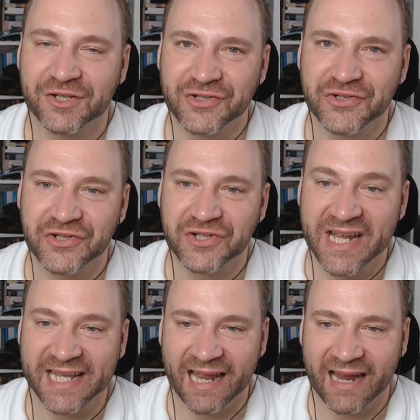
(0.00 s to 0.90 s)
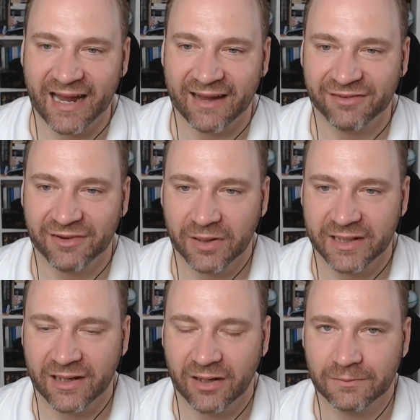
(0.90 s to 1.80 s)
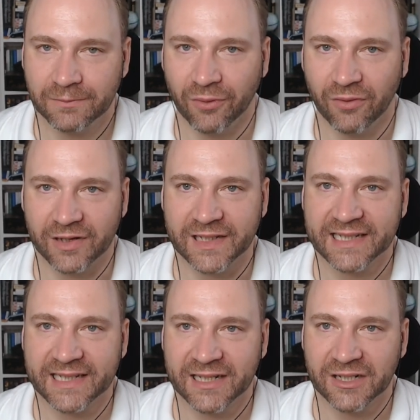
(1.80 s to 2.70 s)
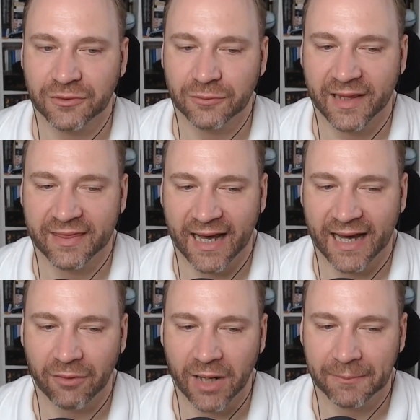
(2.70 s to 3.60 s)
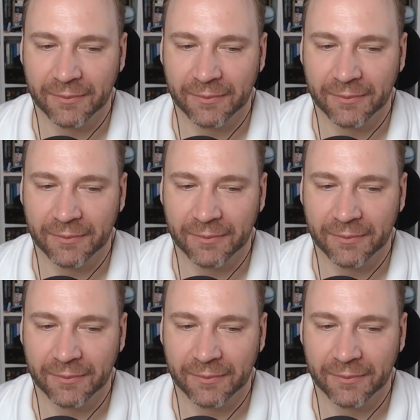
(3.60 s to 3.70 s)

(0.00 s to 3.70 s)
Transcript: to to take everybody on board here with our